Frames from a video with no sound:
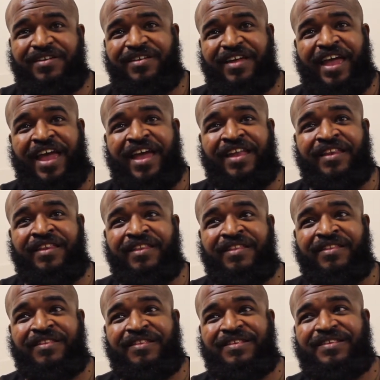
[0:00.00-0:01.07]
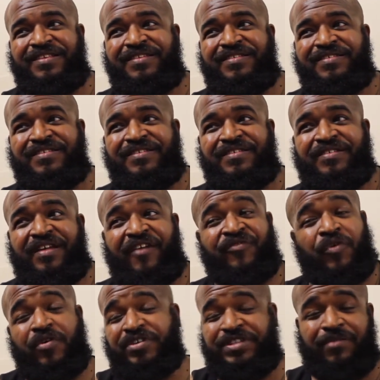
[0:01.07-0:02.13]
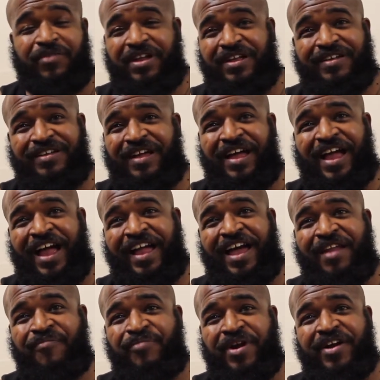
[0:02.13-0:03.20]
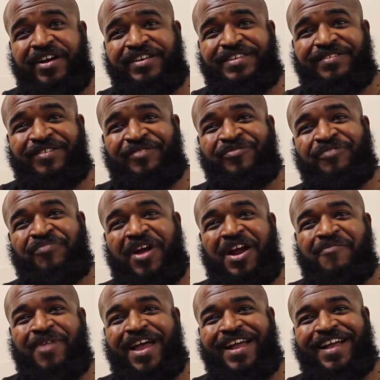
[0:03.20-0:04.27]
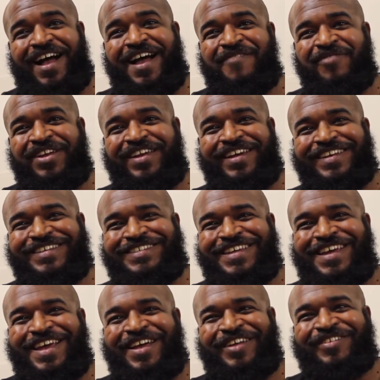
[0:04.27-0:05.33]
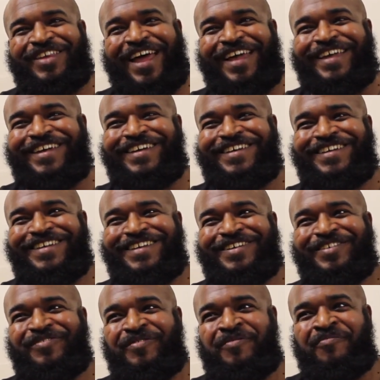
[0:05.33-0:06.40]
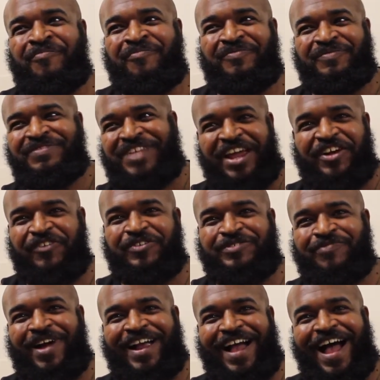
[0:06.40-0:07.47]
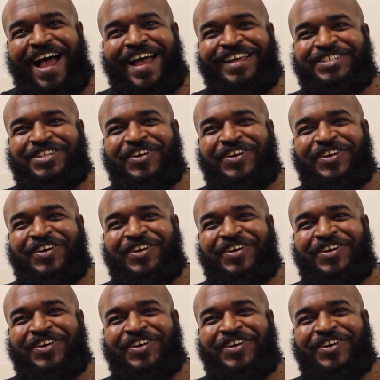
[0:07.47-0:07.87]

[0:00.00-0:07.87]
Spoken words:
and of course I gotta bury Mankind, because like Taker was my guy, so